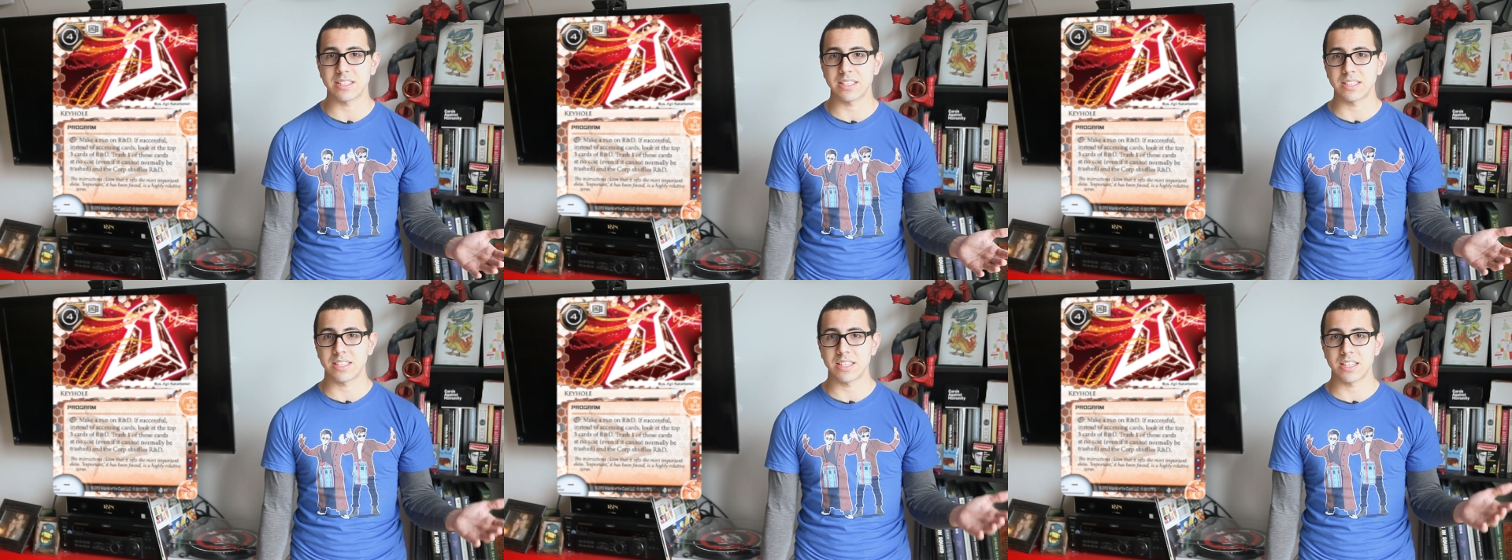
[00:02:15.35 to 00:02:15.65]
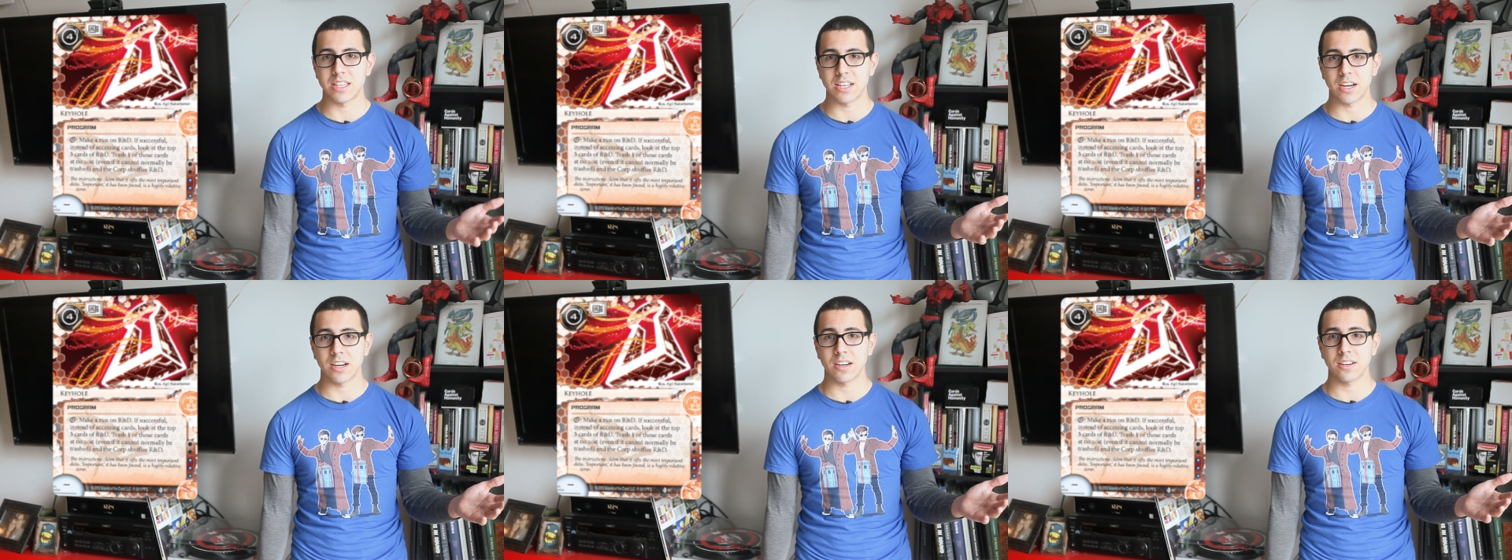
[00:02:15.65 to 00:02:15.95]
into
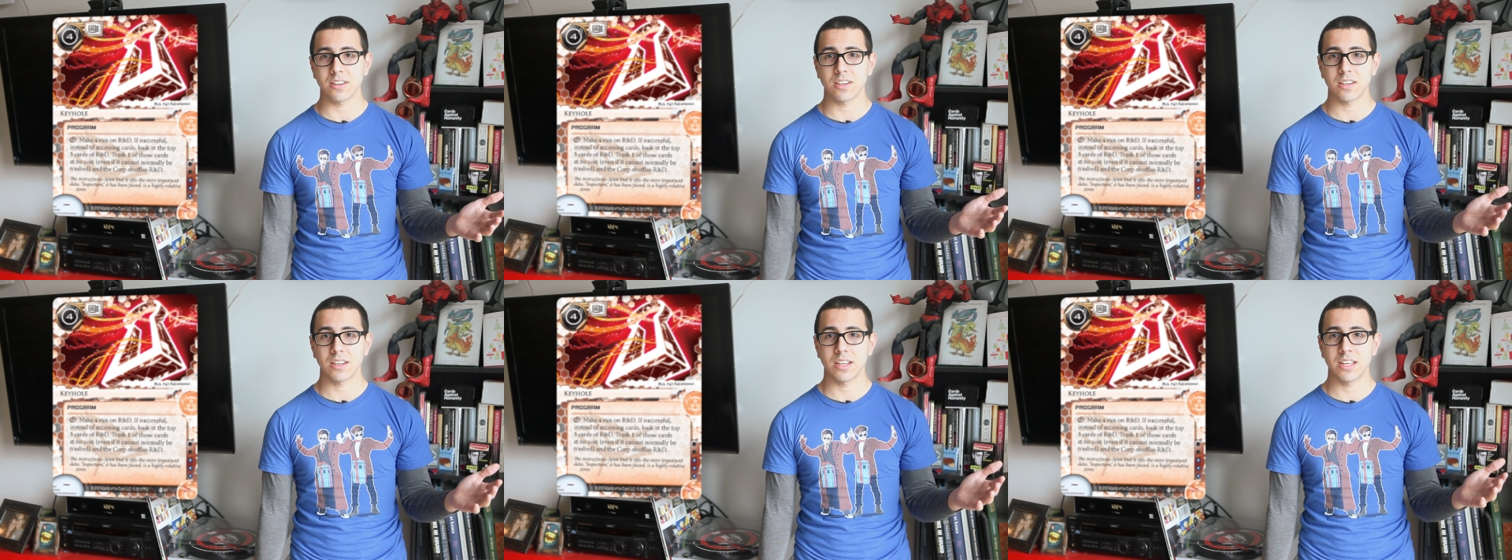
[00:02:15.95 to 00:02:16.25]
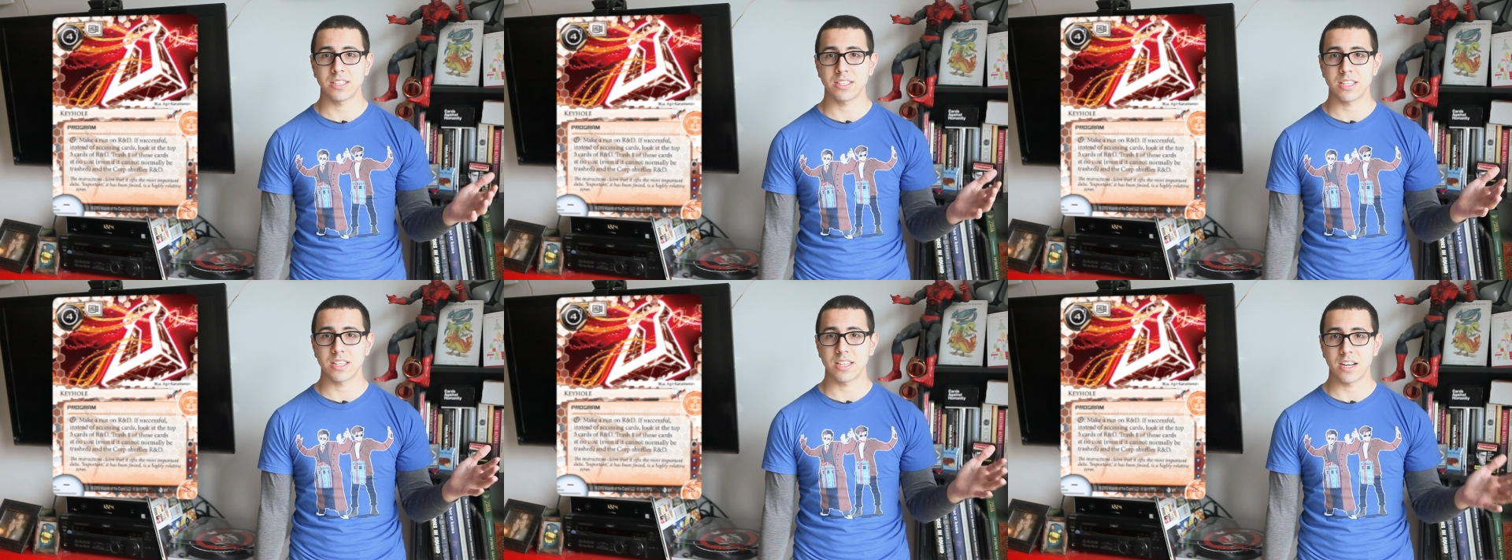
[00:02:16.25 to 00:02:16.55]

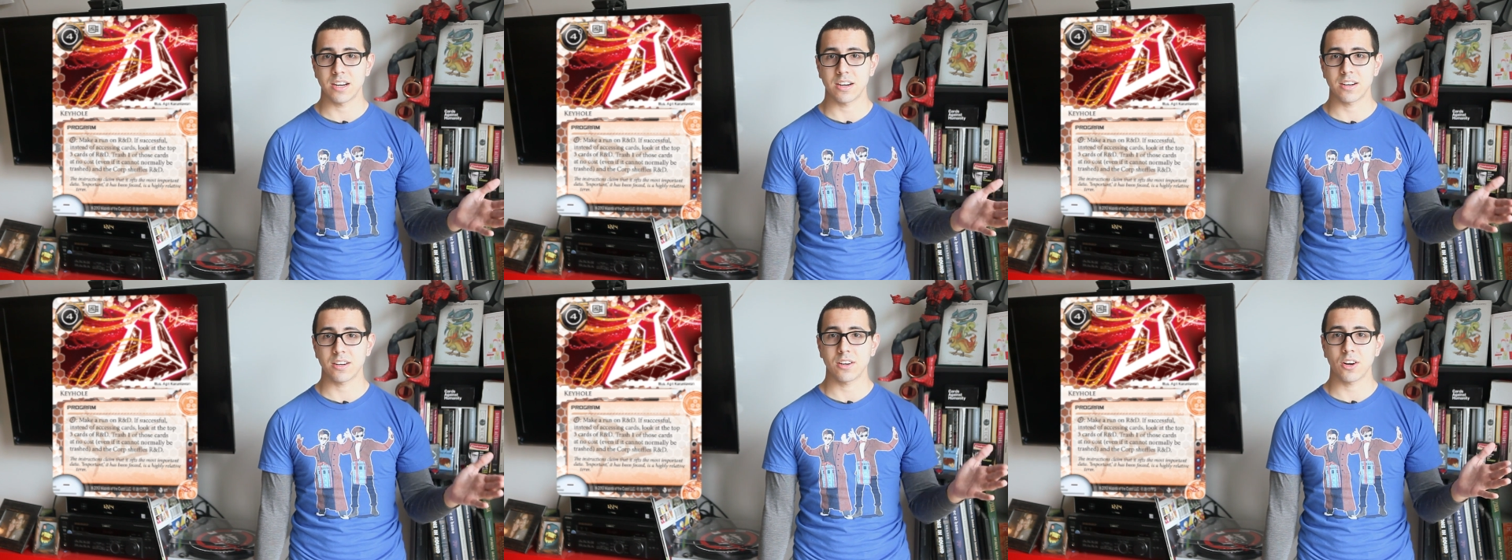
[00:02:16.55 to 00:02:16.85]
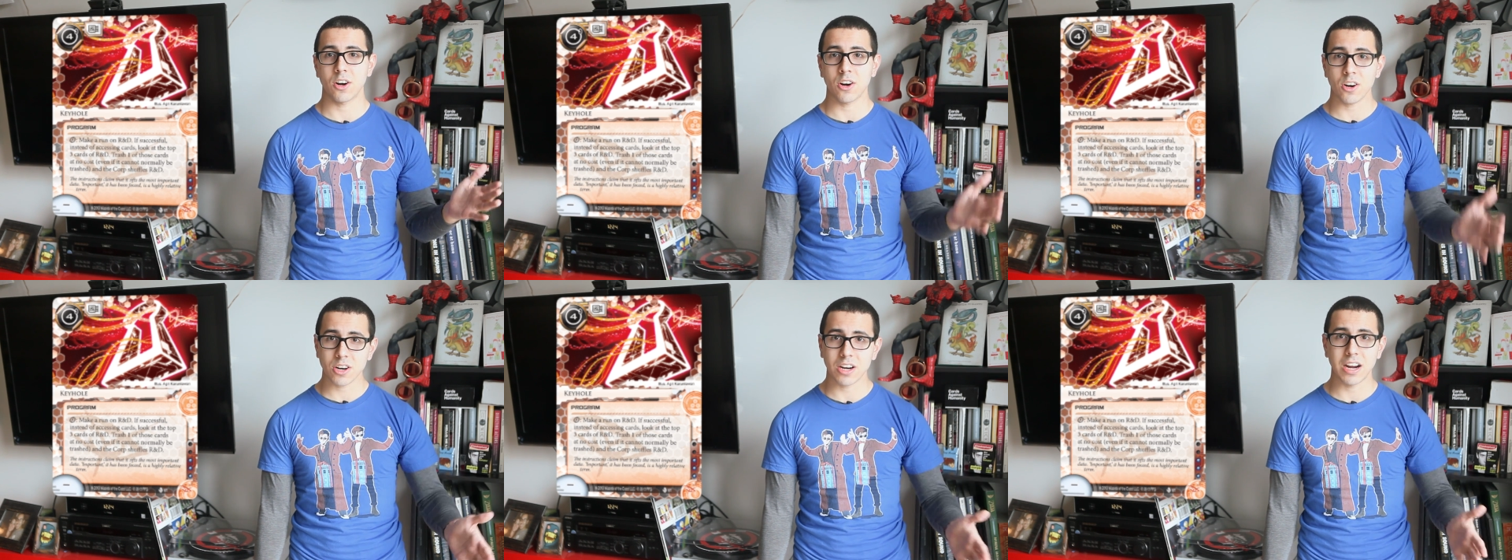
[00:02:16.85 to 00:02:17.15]
their
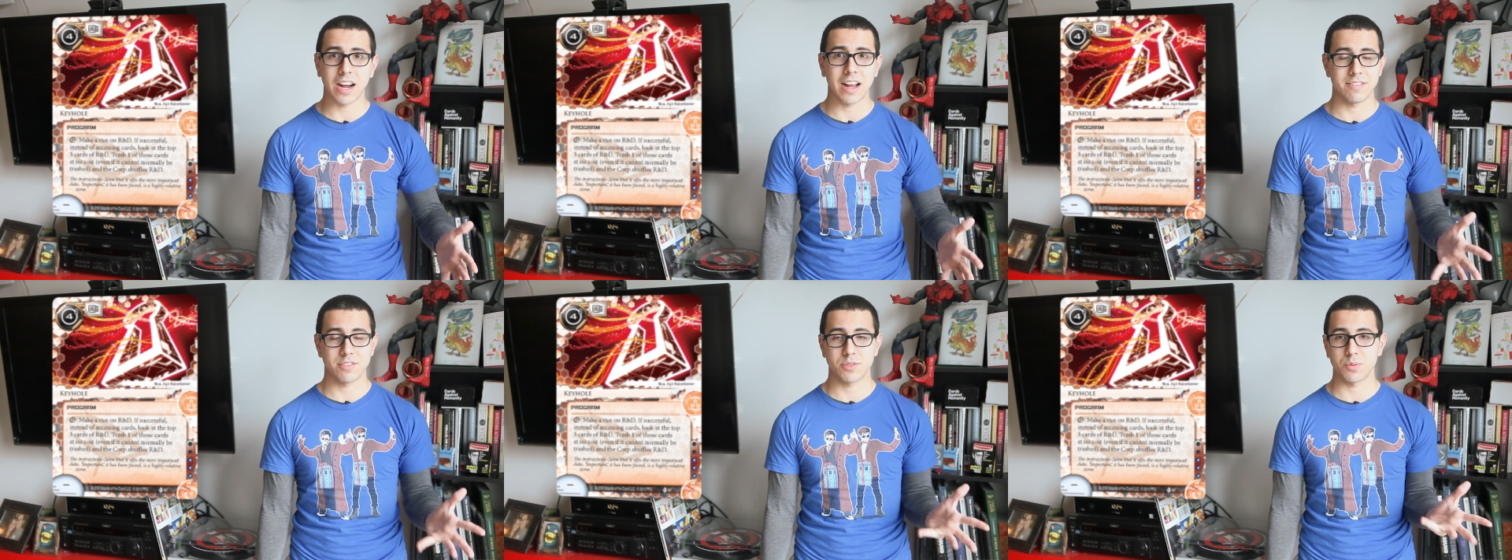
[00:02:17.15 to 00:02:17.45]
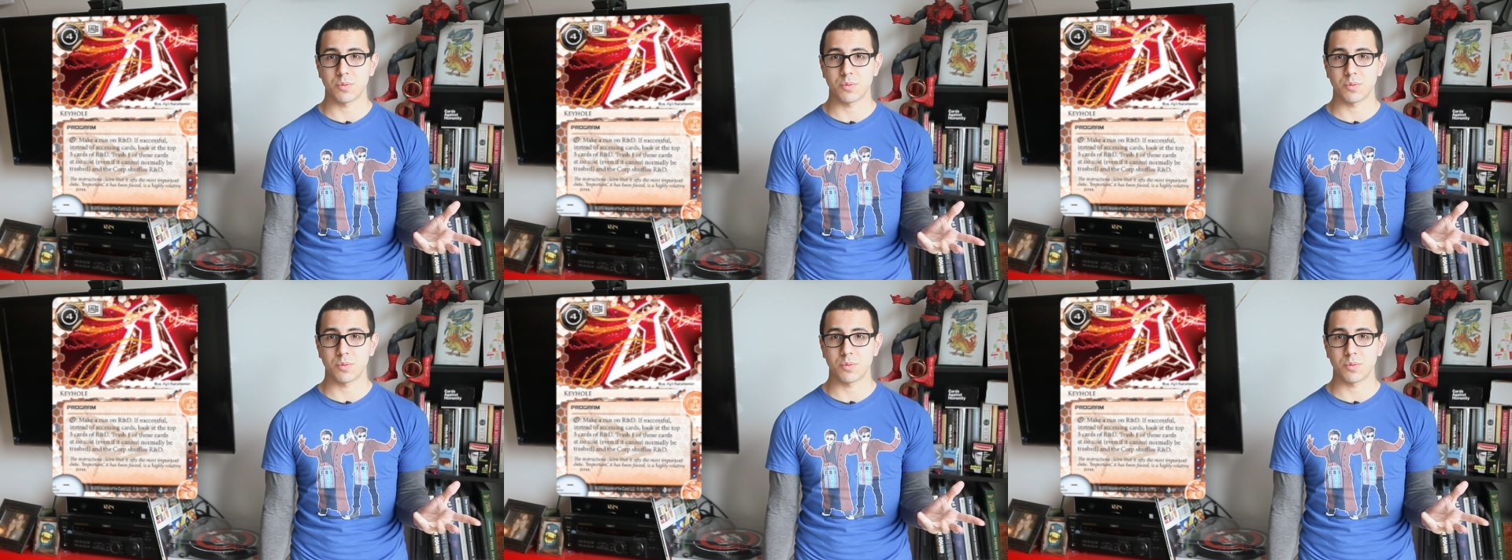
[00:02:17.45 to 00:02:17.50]
archives,